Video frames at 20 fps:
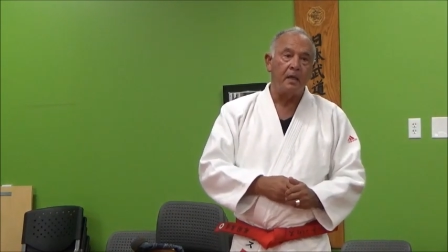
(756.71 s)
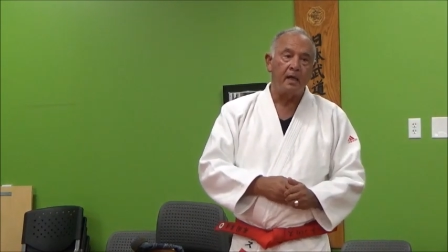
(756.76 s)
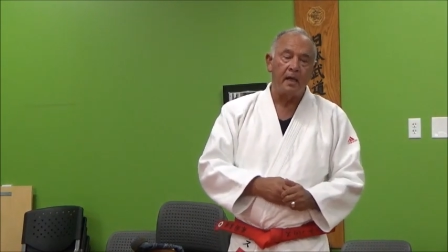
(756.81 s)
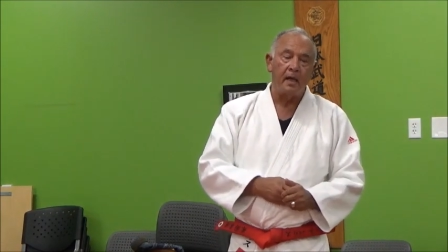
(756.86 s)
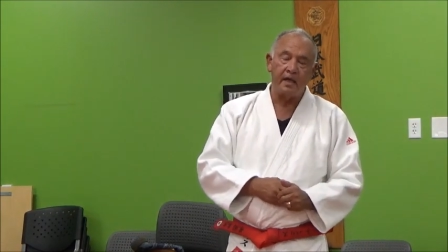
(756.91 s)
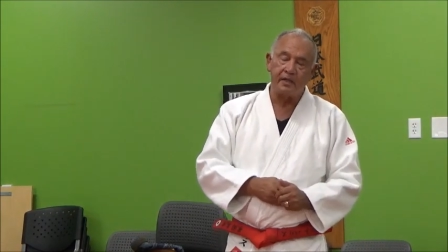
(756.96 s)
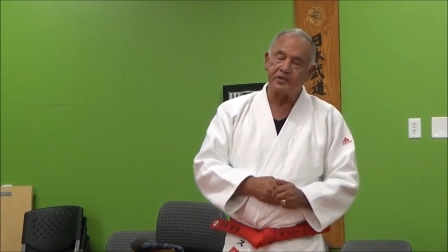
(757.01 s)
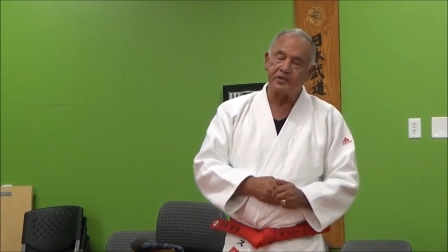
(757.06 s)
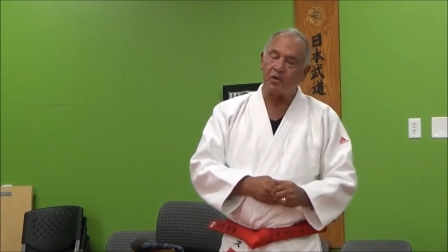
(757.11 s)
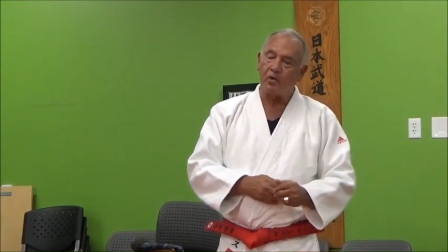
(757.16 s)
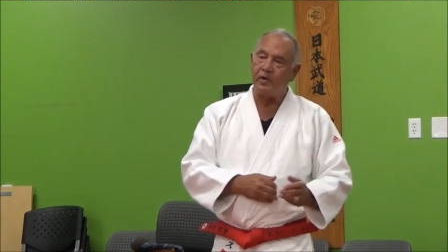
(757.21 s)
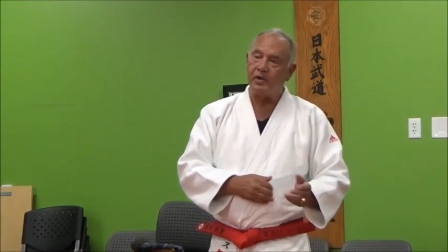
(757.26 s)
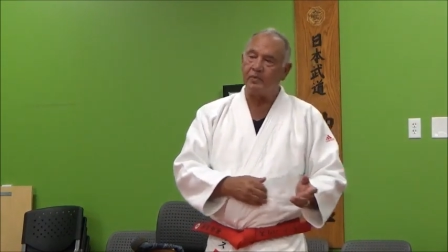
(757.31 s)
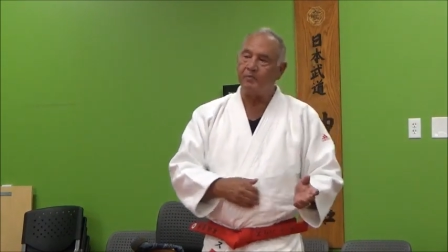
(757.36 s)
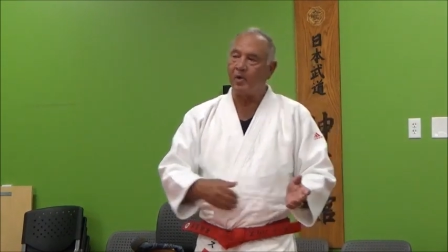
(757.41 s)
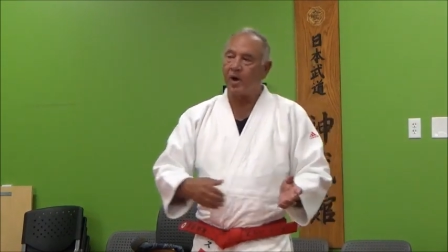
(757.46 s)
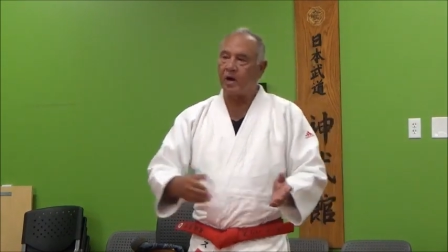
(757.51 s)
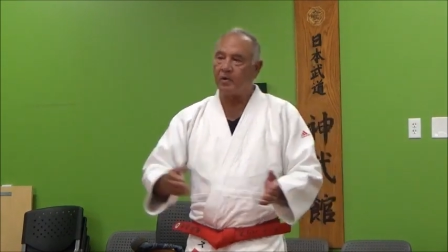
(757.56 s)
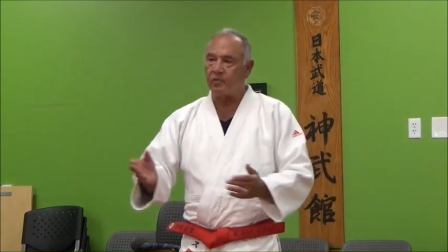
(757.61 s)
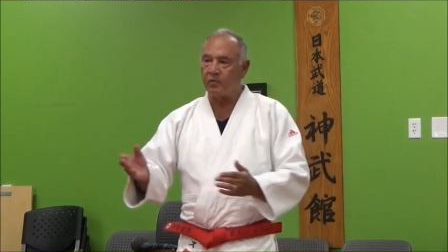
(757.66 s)
And so he
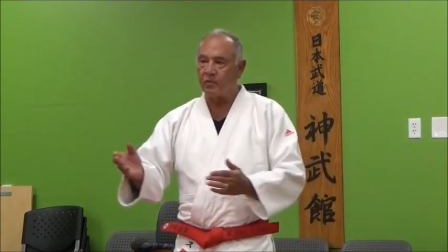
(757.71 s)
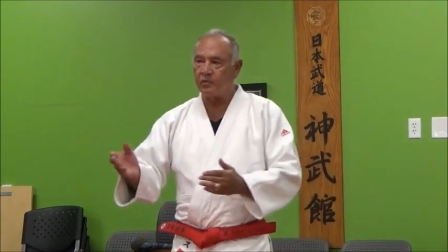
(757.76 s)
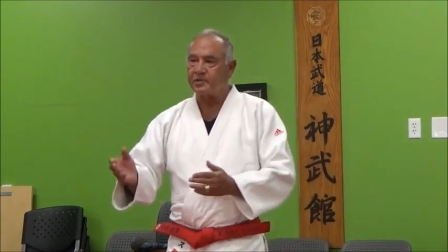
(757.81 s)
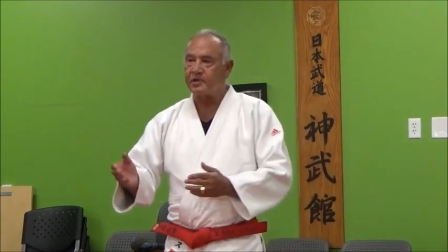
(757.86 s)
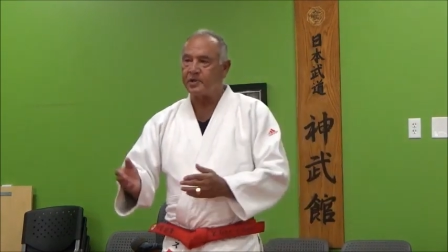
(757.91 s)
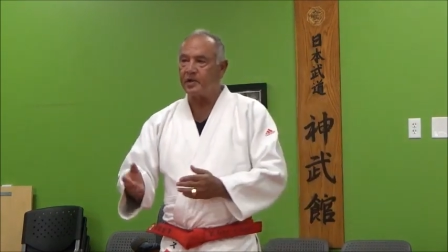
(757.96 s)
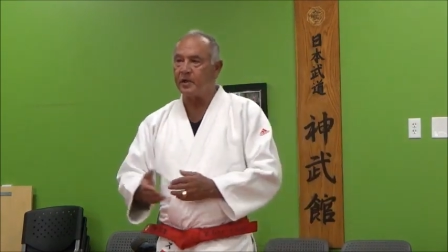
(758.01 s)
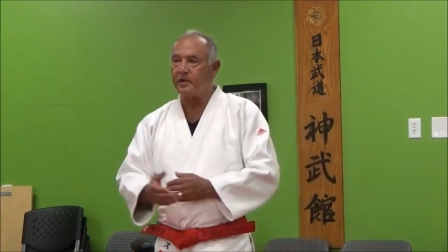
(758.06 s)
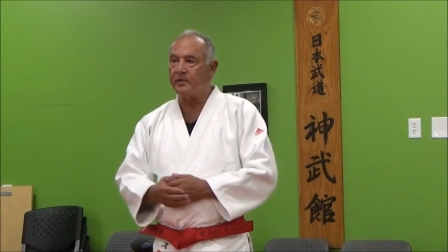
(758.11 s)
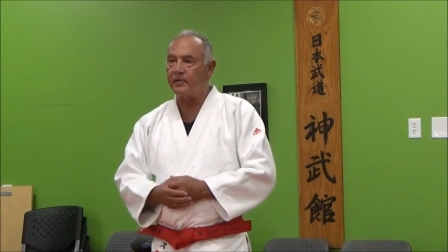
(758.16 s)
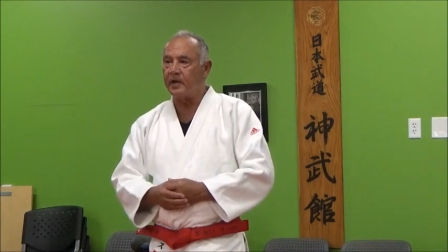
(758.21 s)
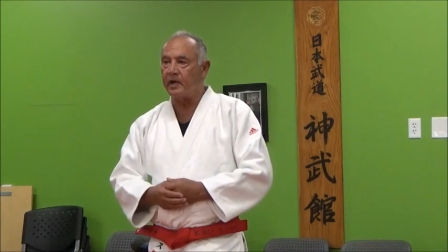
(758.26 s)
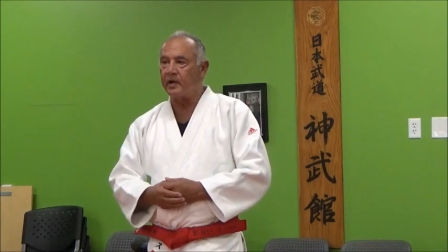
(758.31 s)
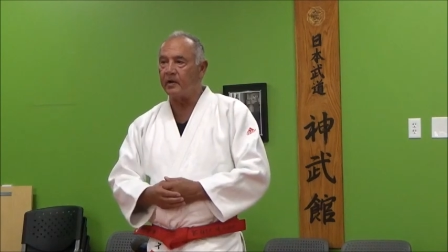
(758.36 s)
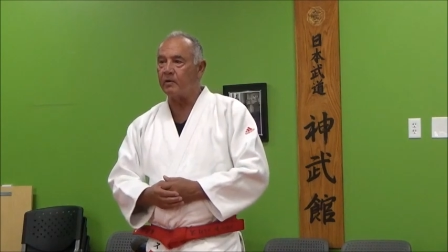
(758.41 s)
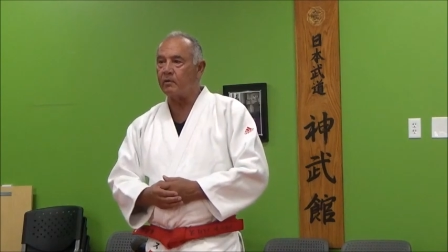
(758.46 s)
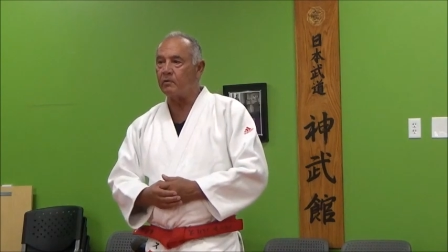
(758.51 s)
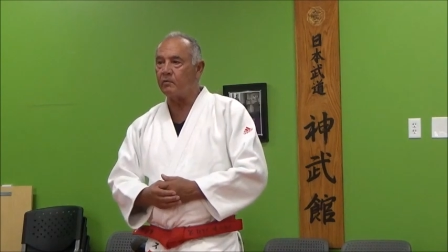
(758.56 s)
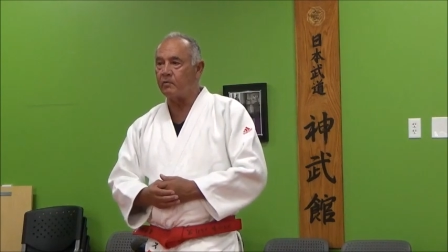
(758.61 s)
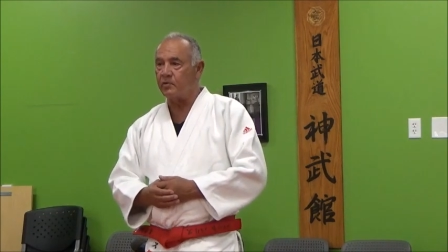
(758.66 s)
brought Ruska
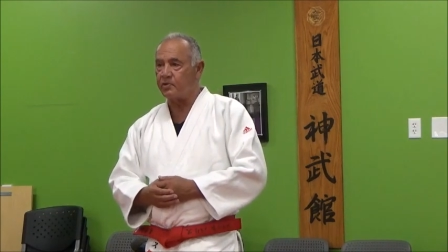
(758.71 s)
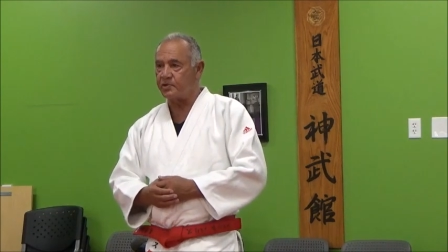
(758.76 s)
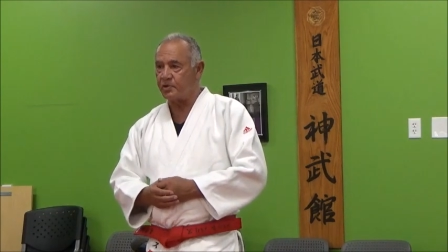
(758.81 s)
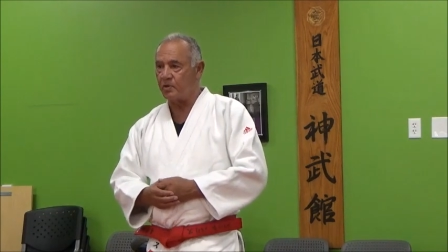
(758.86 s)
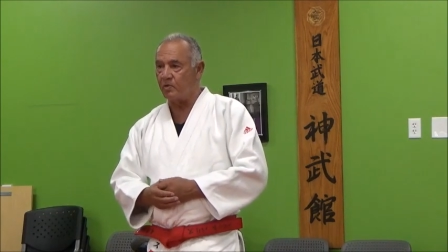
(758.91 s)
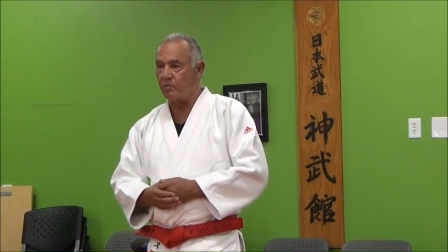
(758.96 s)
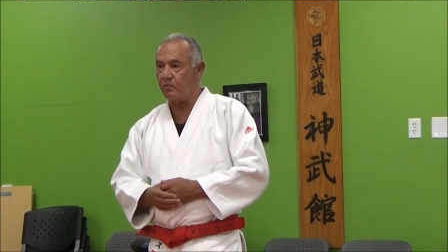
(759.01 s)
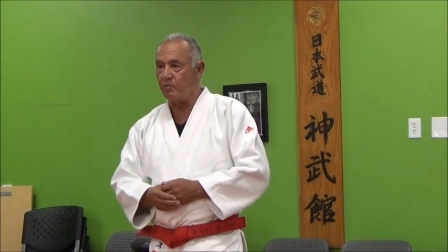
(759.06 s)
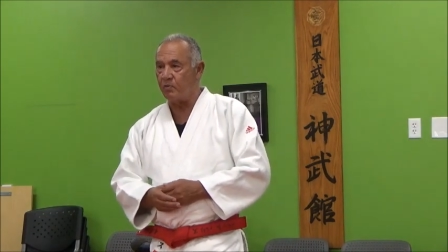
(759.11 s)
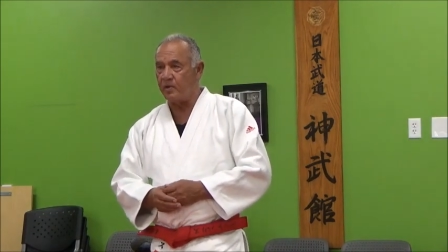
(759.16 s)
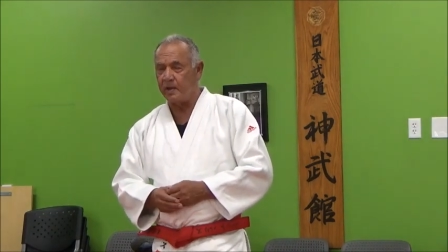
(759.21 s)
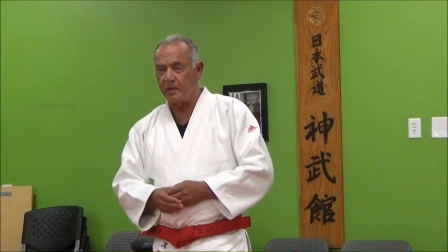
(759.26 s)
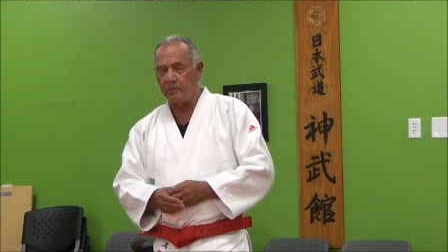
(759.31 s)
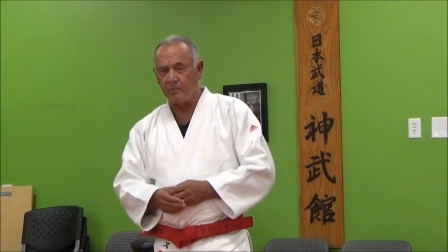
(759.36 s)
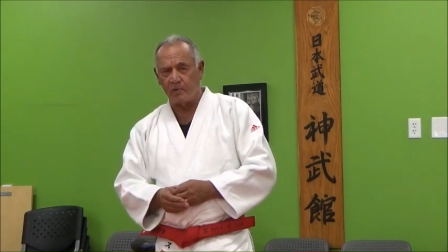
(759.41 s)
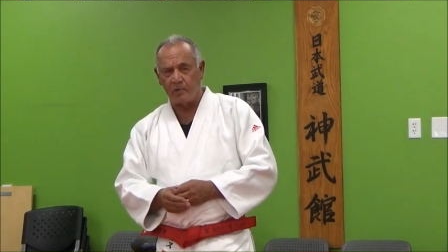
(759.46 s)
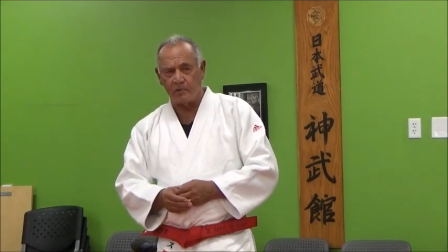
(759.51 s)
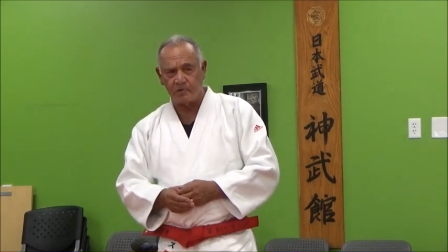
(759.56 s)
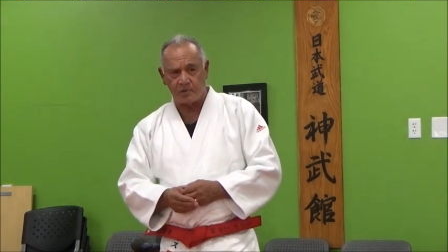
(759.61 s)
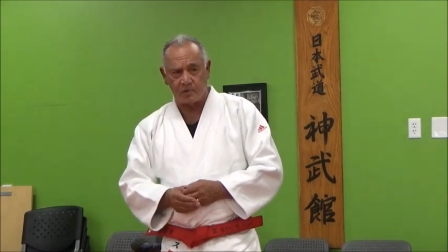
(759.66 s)
there. Ruska, William
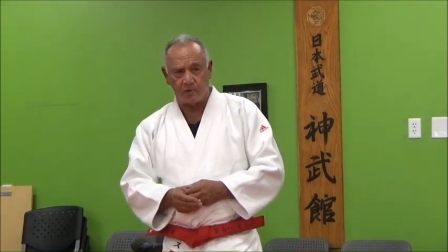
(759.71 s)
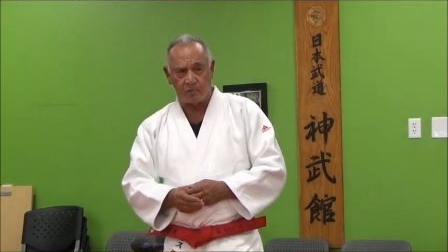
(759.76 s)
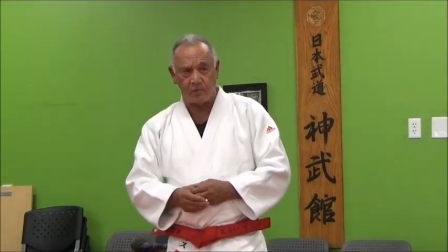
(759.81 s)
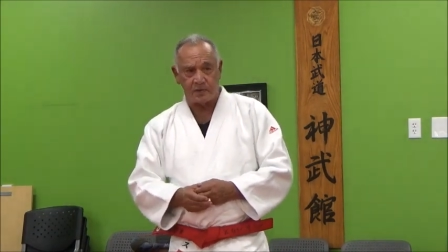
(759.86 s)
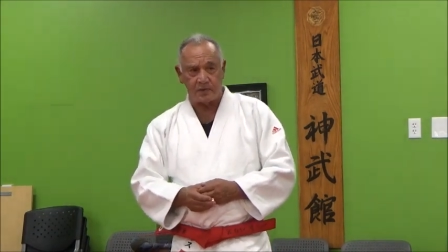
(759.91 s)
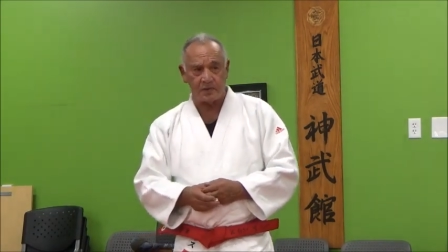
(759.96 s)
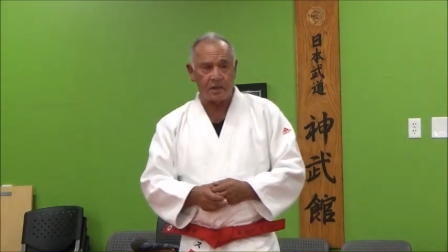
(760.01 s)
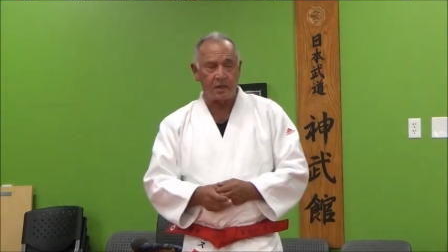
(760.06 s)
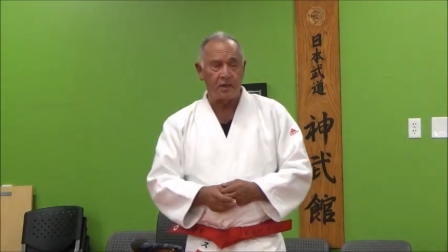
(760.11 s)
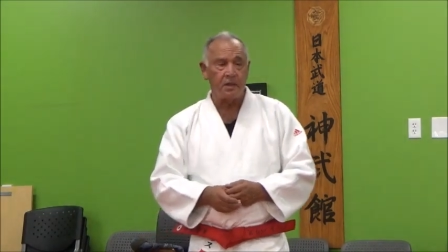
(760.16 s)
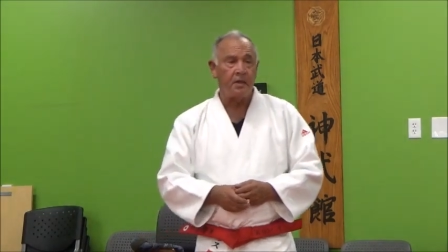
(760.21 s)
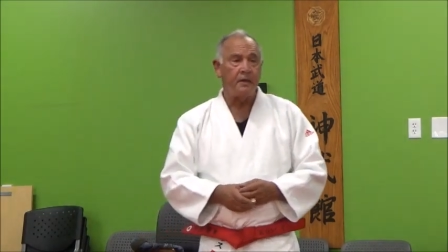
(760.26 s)
Ruska, was a